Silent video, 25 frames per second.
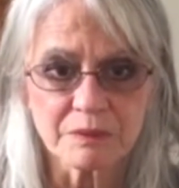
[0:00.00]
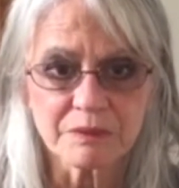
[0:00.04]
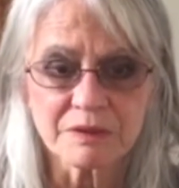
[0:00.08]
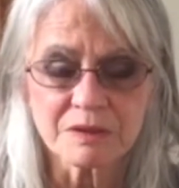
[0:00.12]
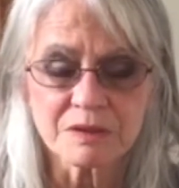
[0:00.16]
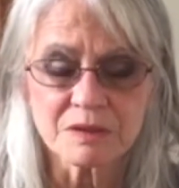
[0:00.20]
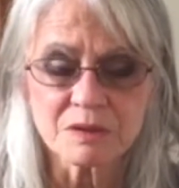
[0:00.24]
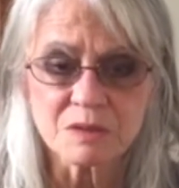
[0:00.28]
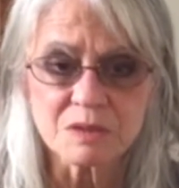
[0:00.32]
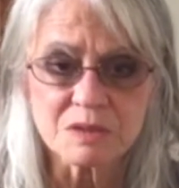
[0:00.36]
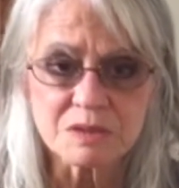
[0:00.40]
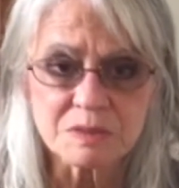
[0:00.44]

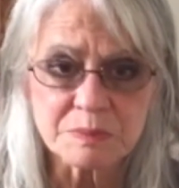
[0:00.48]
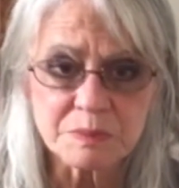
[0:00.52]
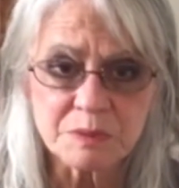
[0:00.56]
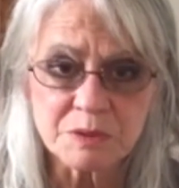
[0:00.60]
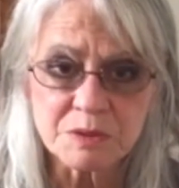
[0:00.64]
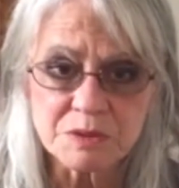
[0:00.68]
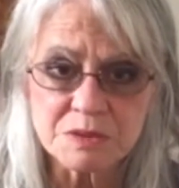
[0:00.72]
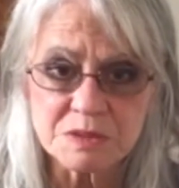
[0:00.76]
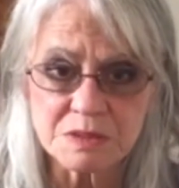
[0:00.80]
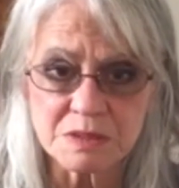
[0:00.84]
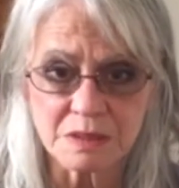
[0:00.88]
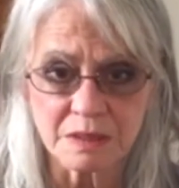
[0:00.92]
that know us
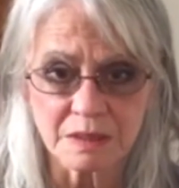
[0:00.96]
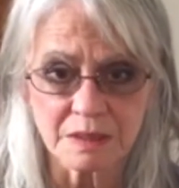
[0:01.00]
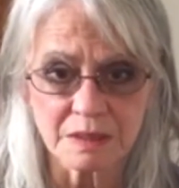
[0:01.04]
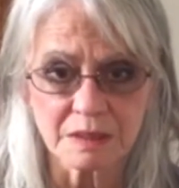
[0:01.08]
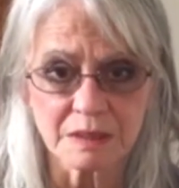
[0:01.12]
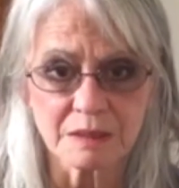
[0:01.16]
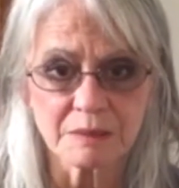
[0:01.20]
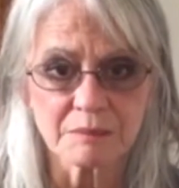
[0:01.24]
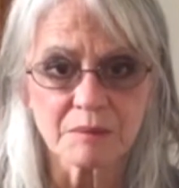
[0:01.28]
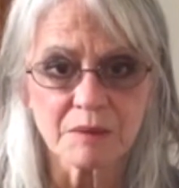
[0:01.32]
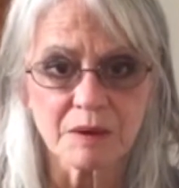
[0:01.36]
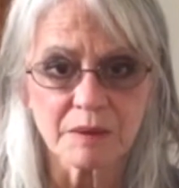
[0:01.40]
personally
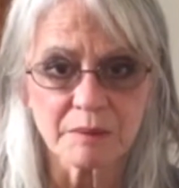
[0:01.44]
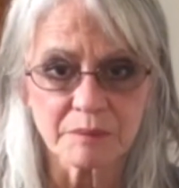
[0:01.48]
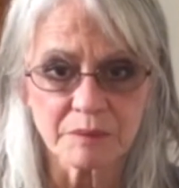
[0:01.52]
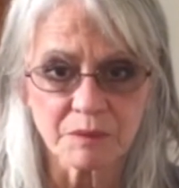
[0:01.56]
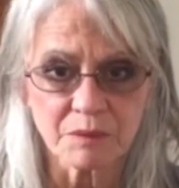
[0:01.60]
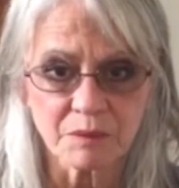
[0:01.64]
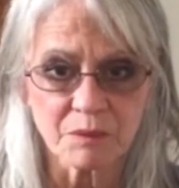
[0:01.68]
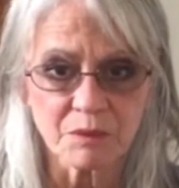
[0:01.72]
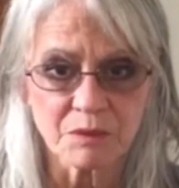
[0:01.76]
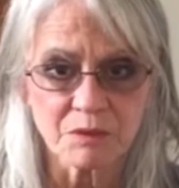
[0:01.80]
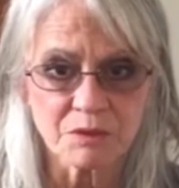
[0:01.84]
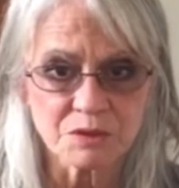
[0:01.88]
in Mom
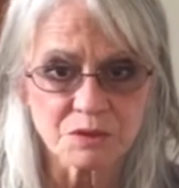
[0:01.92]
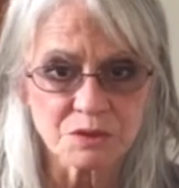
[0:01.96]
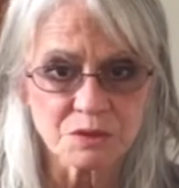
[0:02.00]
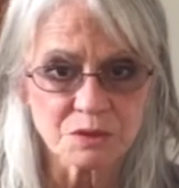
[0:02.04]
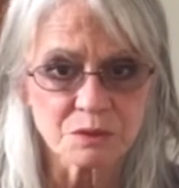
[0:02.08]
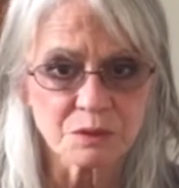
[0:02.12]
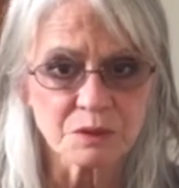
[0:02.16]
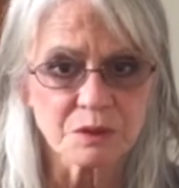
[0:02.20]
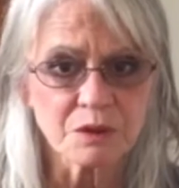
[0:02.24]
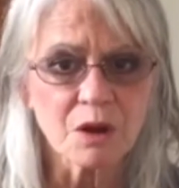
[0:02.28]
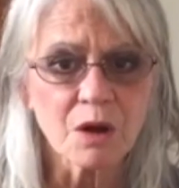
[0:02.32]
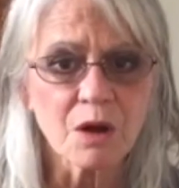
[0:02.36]
and
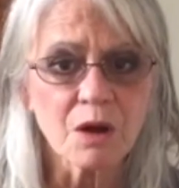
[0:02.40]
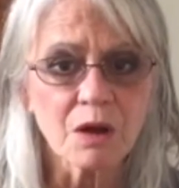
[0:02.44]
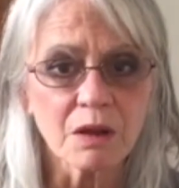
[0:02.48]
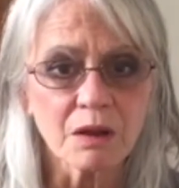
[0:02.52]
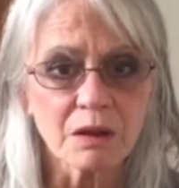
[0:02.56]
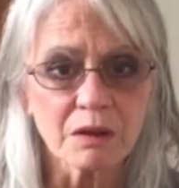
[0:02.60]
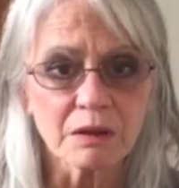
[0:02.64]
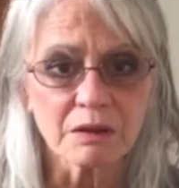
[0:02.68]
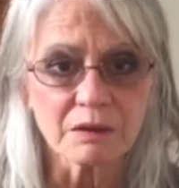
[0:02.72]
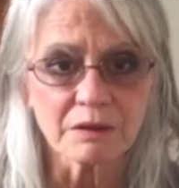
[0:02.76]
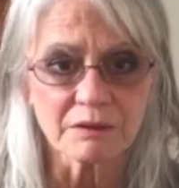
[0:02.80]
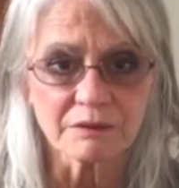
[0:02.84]
Crochu and
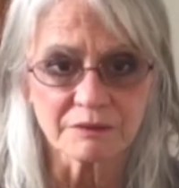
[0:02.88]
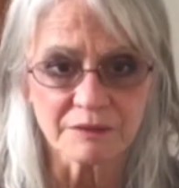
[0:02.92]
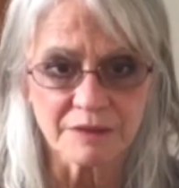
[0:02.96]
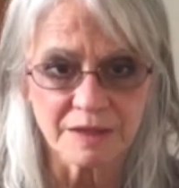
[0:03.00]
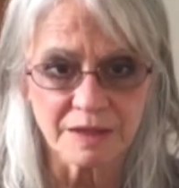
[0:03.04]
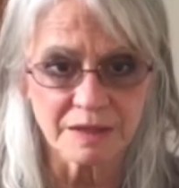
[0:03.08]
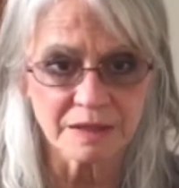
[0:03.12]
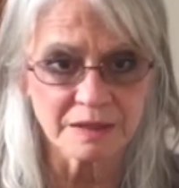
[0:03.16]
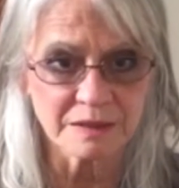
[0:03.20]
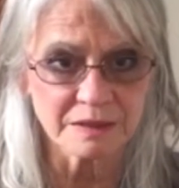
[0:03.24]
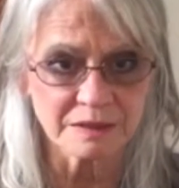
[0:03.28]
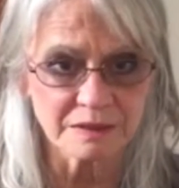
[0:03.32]
all of
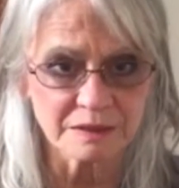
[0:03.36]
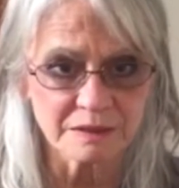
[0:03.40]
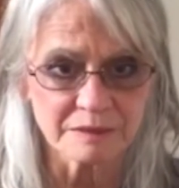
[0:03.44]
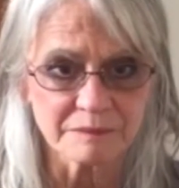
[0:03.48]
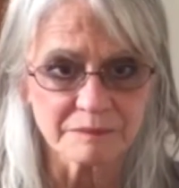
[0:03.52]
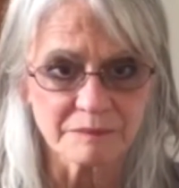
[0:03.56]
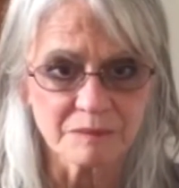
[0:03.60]
Haiti,